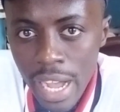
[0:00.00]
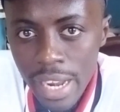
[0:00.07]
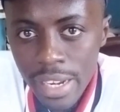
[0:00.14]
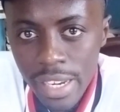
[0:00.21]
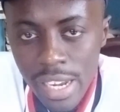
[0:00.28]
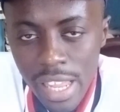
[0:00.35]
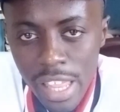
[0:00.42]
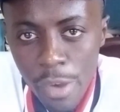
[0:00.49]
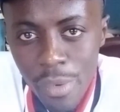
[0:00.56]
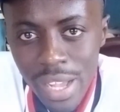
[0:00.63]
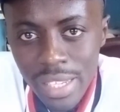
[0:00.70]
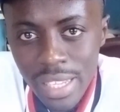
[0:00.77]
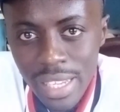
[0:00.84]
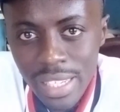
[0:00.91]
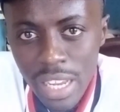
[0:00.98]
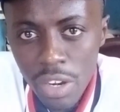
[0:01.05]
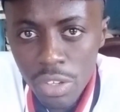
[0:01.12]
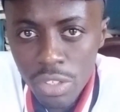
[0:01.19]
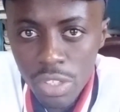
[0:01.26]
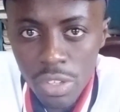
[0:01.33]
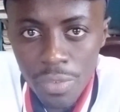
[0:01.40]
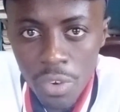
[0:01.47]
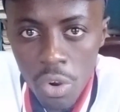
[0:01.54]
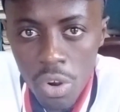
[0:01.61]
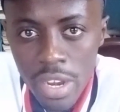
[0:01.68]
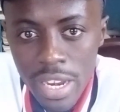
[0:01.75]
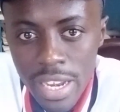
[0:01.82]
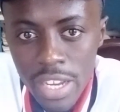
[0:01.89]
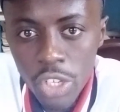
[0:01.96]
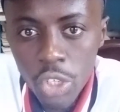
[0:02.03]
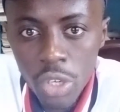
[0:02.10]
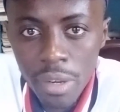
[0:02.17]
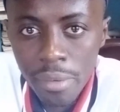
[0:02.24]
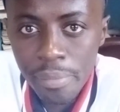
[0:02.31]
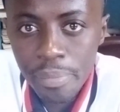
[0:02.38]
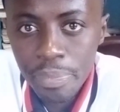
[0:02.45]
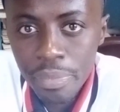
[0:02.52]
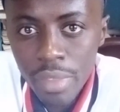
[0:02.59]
and in other ones there is a lot of correlation